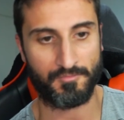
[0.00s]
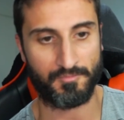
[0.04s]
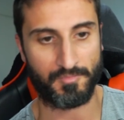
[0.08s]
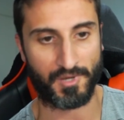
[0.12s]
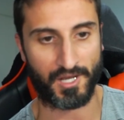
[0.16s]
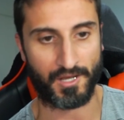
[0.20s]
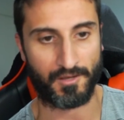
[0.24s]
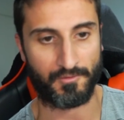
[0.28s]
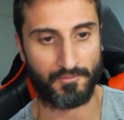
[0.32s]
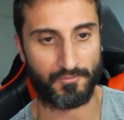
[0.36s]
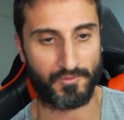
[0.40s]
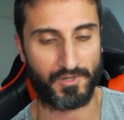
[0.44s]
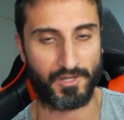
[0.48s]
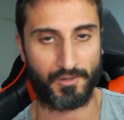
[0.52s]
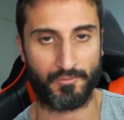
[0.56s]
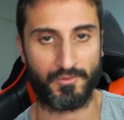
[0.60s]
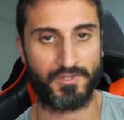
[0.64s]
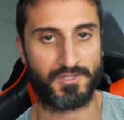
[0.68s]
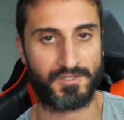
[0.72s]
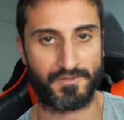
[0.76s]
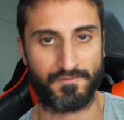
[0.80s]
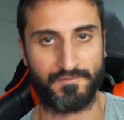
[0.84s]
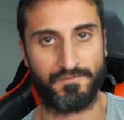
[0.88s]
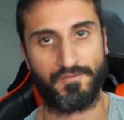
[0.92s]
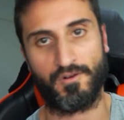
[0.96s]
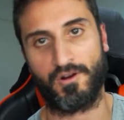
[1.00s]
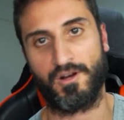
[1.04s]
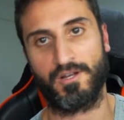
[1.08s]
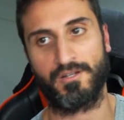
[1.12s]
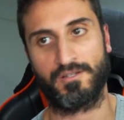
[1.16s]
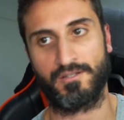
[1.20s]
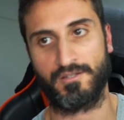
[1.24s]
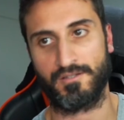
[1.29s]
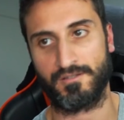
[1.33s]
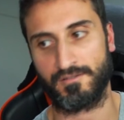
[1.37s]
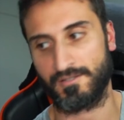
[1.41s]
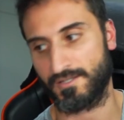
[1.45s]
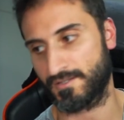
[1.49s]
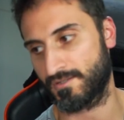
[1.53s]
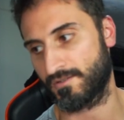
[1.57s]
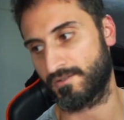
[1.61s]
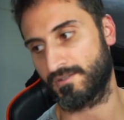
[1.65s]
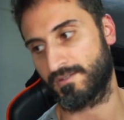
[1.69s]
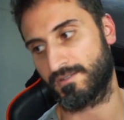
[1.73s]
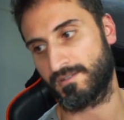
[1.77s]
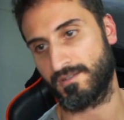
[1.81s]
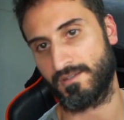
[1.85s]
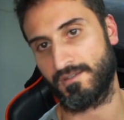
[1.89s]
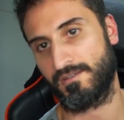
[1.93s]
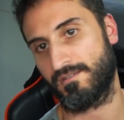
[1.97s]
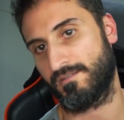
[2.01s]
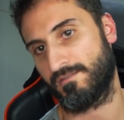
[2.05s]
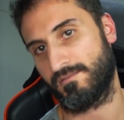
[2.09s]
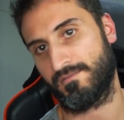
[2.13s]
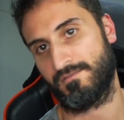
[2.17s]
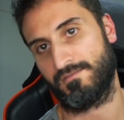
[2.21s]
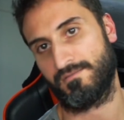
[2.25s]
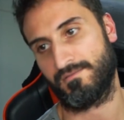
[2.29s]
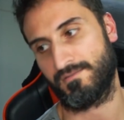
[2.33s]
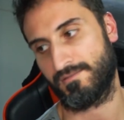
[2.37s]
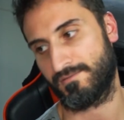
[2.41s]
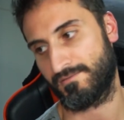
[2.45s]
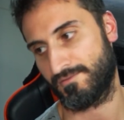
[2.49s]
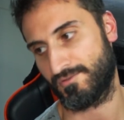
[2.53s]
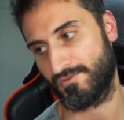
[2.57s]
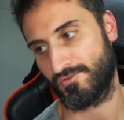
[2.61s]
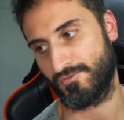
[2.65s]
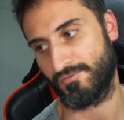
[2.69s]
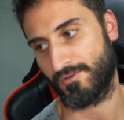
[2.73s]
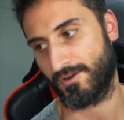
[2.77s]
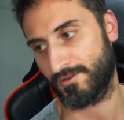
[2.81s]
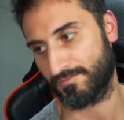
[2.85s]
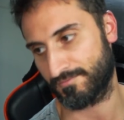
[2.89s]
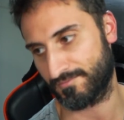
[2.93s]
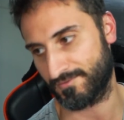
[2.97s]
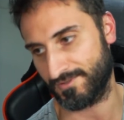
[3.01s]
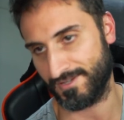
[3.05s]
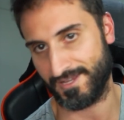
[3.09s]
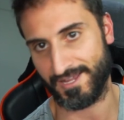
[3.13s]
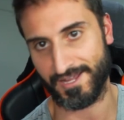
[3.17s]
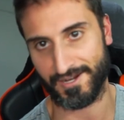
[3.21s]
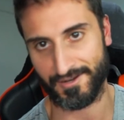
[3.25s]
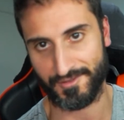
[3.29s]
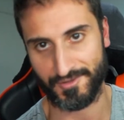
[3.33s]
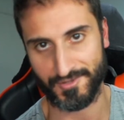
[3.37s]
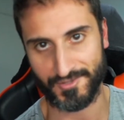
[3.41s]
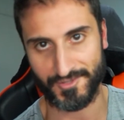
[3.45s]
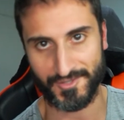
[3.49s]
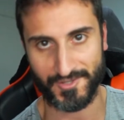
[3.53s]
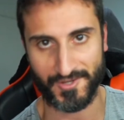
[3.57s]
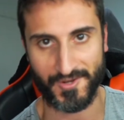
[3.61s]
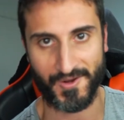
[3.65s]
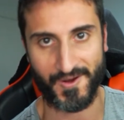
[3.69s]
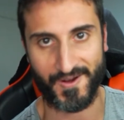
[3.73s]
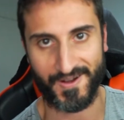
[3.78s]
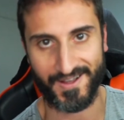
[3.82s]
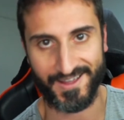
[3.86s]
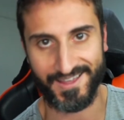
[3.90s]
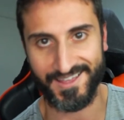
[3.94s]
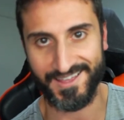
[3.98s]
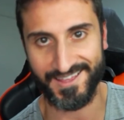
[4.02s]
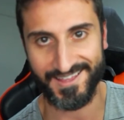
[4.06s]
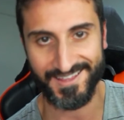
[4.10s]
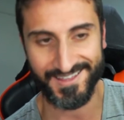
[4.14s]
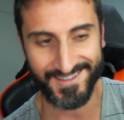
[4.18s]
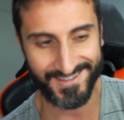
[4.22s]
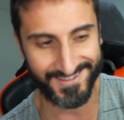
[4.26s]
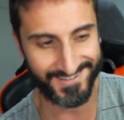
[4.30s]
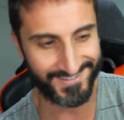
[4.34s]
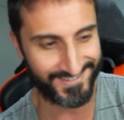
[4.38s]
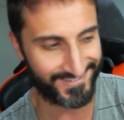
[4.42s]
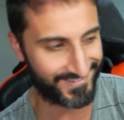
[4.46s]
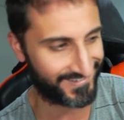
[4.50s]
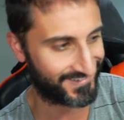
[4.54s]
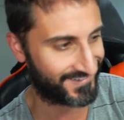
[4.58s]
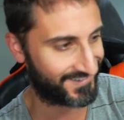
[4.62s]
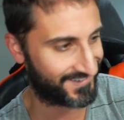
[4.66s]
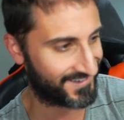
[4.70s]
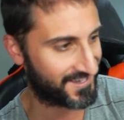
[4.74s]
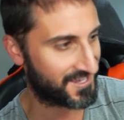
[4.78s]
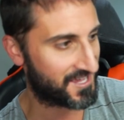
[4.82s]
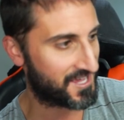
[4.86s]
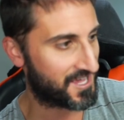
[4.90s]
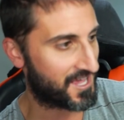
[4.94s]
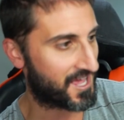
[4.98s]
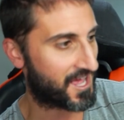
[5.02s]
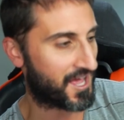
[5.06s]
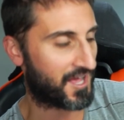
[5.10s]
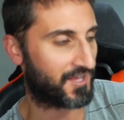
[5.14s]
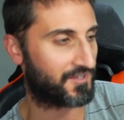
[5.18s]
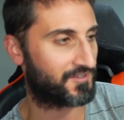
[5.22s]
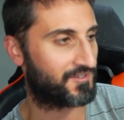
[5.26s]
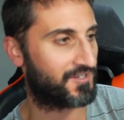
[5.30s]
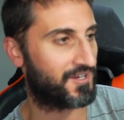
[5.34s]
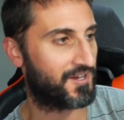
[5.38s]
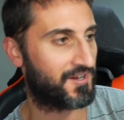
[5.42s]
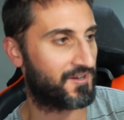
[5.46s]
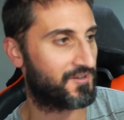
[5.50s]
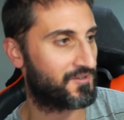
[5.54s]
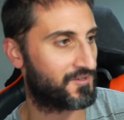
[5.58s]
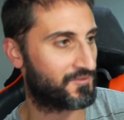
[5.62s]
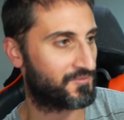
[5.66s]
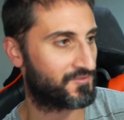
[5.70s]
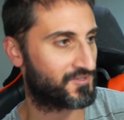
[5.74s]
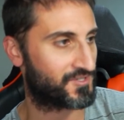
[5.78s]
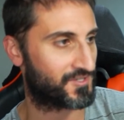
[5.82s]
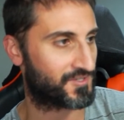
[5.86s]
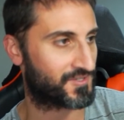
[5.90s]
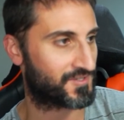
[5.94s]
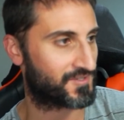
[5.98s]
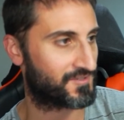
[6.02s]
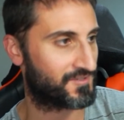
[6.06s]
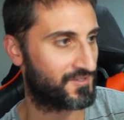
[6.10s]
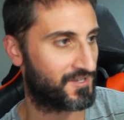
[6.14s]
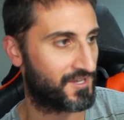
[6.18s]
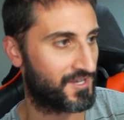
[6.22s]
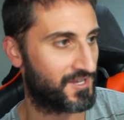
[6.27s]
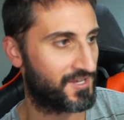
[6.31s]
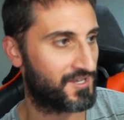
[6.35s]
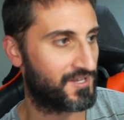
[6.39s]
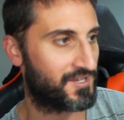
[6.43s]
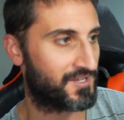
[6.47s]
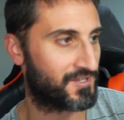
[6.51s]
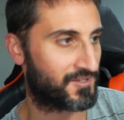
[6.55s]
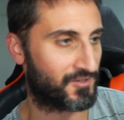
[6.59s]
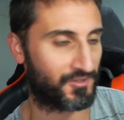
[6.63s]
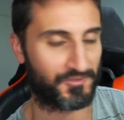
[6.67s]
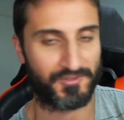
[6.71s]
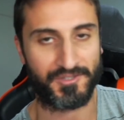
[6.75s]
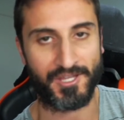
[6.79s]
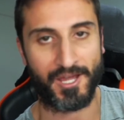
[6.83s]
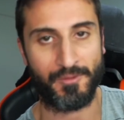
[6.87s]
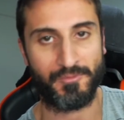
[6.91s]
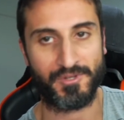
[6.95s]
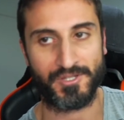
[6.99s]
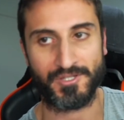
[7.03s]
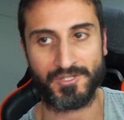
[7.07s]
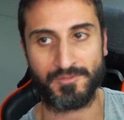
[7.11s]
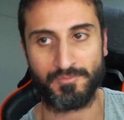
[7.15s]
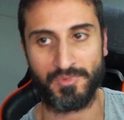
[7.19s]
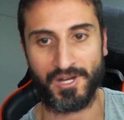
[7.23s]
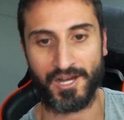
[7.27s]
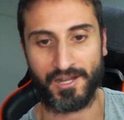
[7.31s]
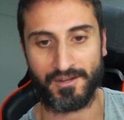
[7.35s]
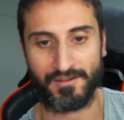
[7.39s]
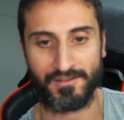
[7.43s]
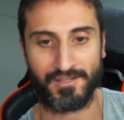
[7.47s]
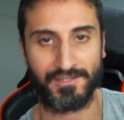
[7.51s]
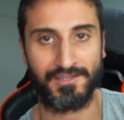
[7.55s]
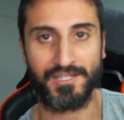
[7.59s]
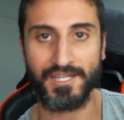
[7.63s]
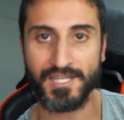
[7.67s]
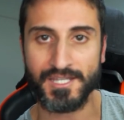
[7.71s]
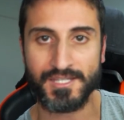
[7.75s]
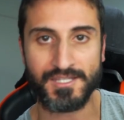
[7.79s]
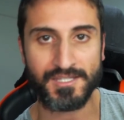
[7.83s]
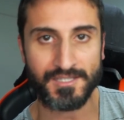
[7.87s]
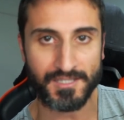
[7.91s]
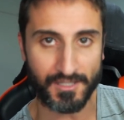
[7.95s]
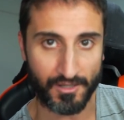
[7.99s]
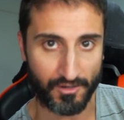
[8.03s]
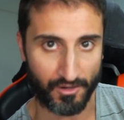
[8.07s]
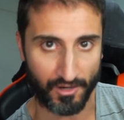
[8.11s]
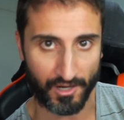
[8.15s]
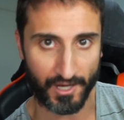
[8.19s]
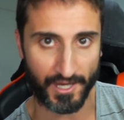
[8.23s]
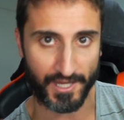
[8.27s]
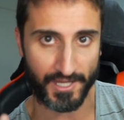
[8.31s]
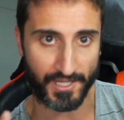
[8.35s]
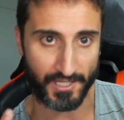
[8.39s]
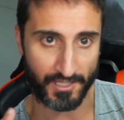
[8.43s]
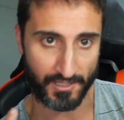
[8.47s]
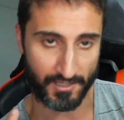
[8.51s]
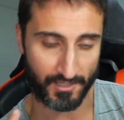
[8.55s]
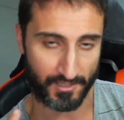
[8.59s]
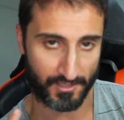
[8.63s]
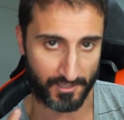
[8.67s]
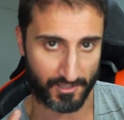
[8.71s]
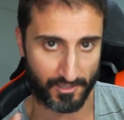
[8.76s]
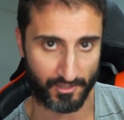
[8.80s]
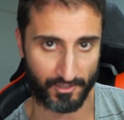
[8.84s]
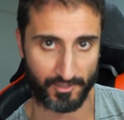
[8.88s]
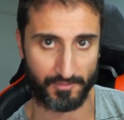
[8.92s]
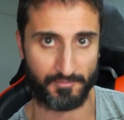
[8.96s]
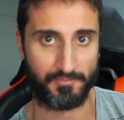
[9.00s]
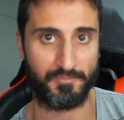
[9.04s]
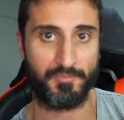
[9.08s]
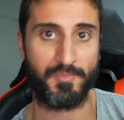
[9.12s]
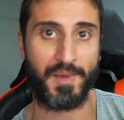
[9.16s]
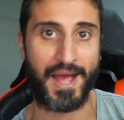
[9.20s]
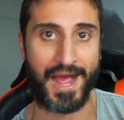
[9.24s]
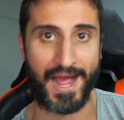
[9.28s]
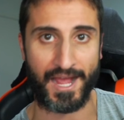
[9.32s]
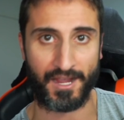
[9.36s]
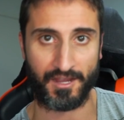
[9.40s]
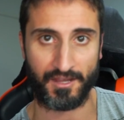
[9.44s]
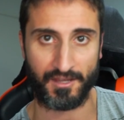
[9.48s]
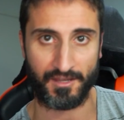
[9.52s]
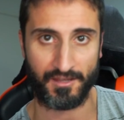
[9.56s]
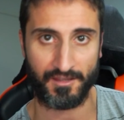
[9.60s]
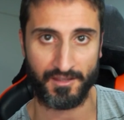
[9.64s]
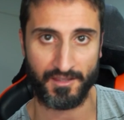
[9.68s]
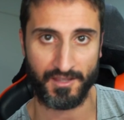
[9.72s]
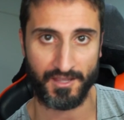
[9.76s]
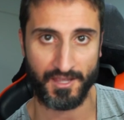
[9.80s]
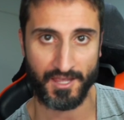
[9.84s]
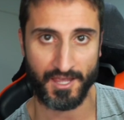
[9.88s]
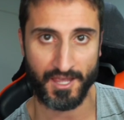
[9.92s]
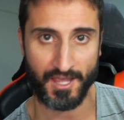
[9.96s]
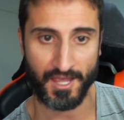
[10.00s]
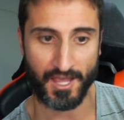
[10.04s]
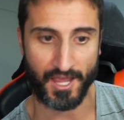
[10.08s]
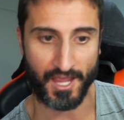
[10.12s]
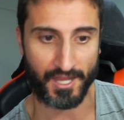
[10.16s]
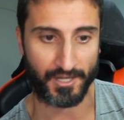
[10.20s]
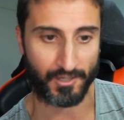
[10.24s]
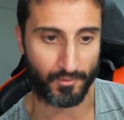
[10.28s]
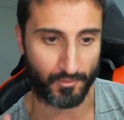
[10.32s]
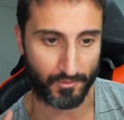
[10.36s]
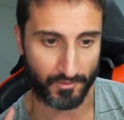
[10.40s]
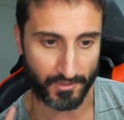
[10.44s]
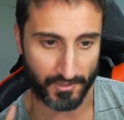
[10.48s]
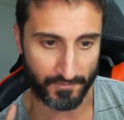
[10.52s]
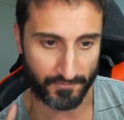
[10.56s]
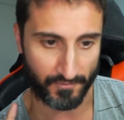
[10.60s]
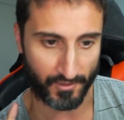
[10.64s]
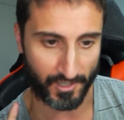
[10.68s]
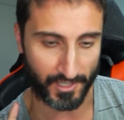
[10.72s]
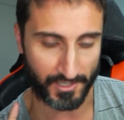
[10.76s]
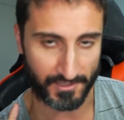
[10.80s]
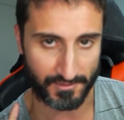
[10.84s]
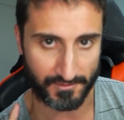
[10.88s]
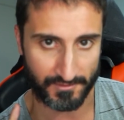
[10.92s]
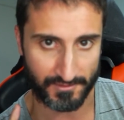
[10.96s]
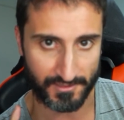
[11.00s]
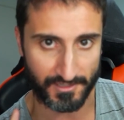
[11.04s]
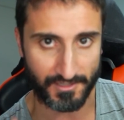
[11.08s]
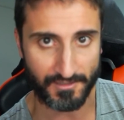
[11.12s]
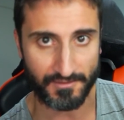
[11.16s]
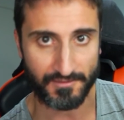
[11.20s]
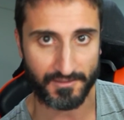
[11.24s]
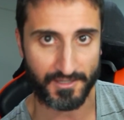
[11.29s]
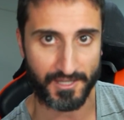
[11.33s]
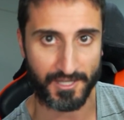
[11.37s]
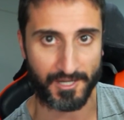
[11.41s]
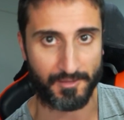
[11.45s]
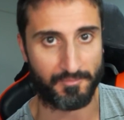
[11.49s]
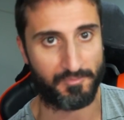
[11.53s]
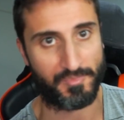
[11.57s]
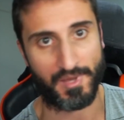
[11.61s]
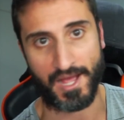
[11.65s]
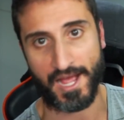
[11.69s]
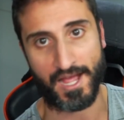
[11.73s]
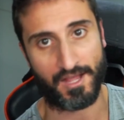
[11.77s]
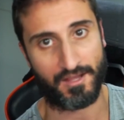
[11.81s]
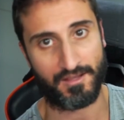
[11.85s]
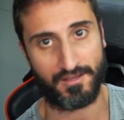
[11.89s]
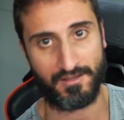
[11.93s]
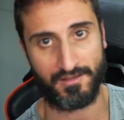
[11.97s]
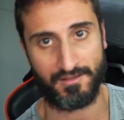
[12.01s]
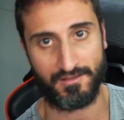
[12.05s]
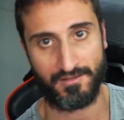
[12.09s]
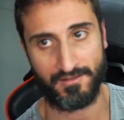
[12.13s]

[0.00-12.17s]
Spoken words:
But when I went to find it, as you can see, it dropped out of the sky and it just got damaged. But at least I got it back, and if I didn't get it back,